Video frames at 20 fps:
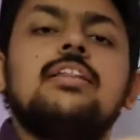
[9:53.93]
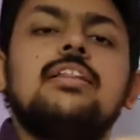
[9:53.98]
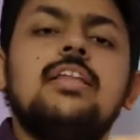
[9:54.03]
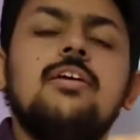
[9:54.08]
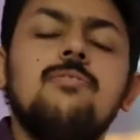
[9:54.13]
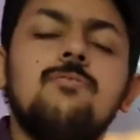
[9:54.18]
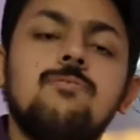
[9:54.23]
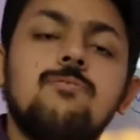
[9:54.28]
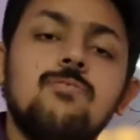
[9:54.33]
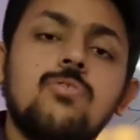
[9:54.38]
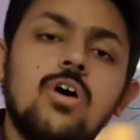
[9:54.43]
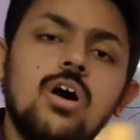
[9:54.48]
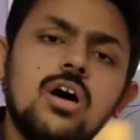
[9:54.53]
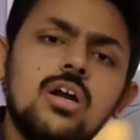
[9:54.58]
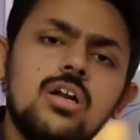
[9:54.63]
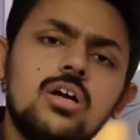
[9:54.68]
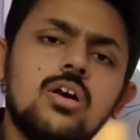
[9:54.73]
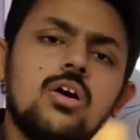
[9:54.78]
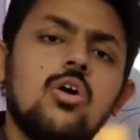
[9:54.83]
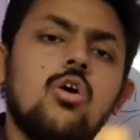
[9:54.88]
the
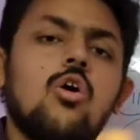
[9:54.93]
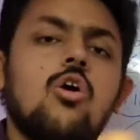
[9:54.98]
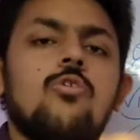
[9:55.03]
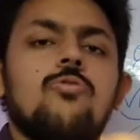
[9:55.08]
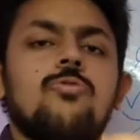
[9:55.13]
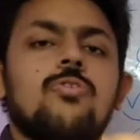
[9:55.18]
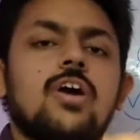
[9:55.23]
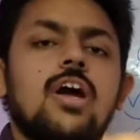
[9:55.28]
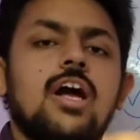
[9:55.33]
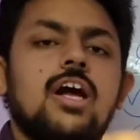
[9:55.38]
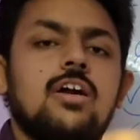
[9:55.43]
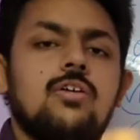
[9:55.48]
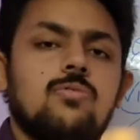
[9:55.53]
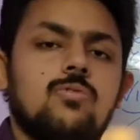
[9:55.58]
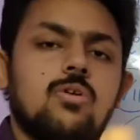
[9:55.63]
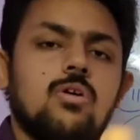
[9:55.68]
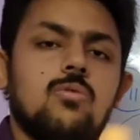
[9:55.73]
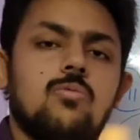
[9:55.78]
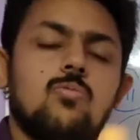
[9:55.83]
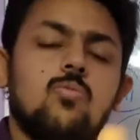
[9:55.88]
work of
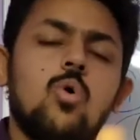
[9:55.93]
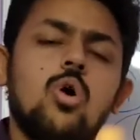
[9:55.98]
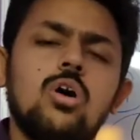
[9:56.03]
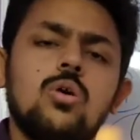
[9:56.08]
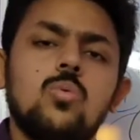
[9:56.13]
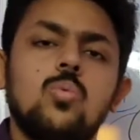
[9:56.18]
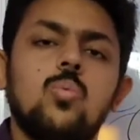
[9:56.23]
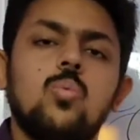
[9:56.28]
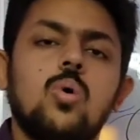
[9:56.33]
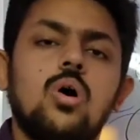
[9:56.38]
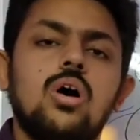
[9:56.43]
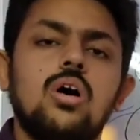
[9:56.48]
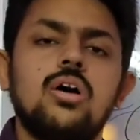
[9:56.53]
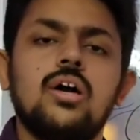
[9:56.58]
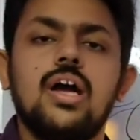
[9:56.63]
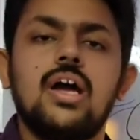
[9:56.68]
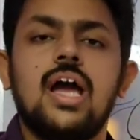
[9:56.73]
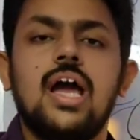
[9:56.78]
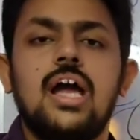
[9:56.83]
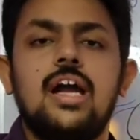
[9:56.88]
adverb. What
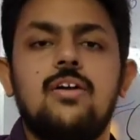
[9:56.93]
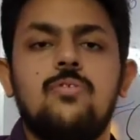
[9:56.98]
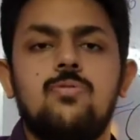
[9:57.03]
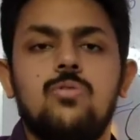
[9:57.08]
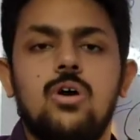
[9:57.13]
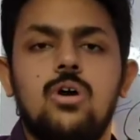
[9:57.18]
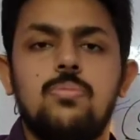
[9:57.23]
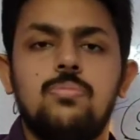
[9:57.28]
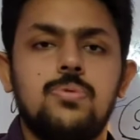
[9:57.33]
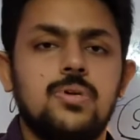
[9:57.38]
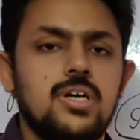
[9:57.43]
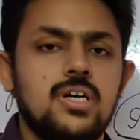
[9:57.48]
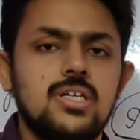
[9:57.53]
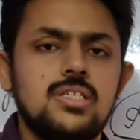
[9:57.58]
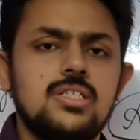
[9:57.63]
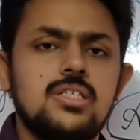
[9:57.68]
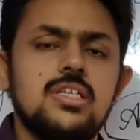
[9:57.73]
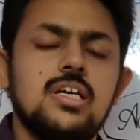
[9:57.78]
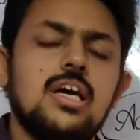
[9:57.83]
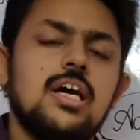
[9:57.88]
work adverb does?